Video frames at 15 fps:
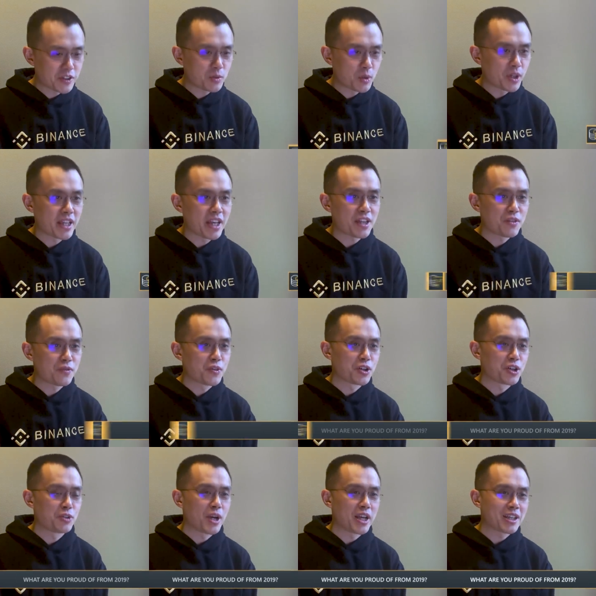First of all, thank you
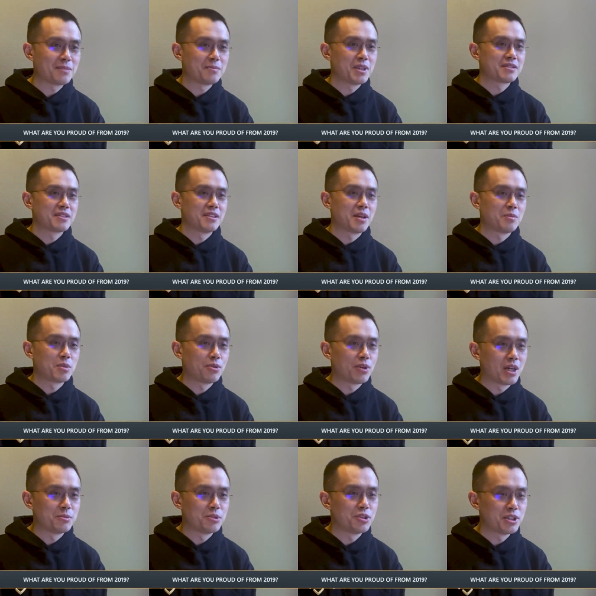for ranking me as the number
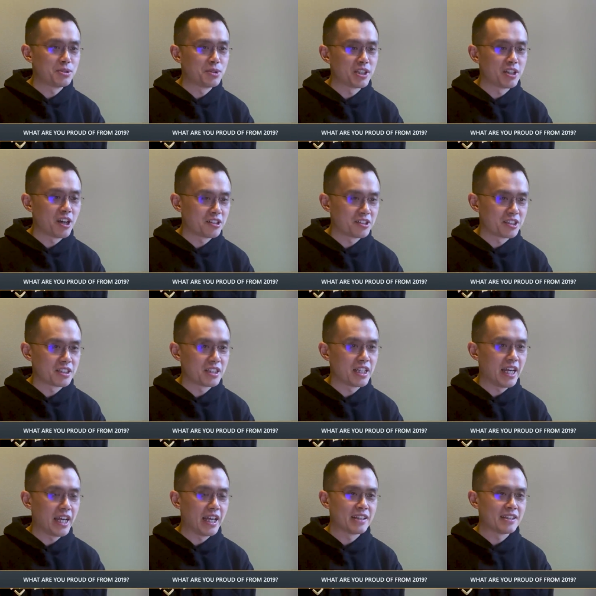one. I'm really, really honored
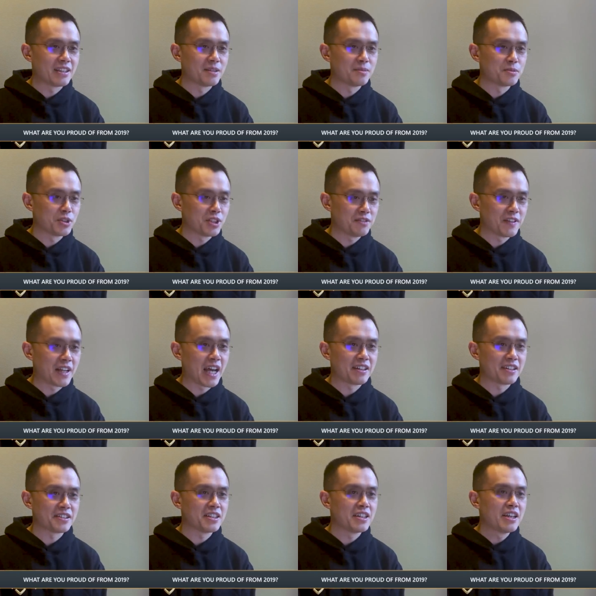and I'm really
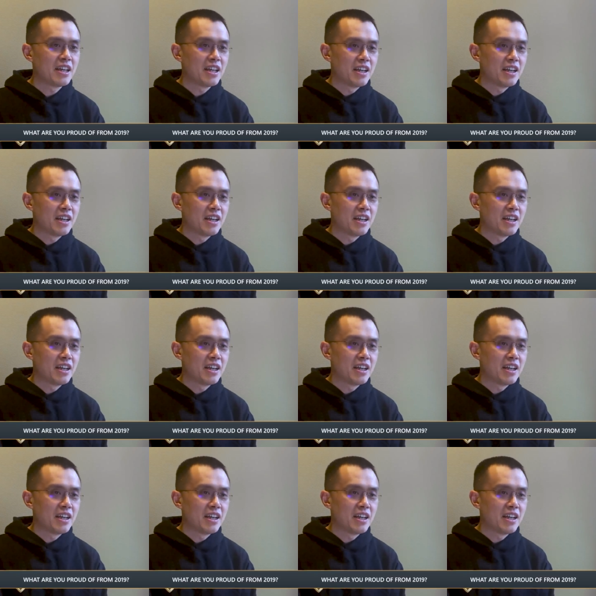flattered.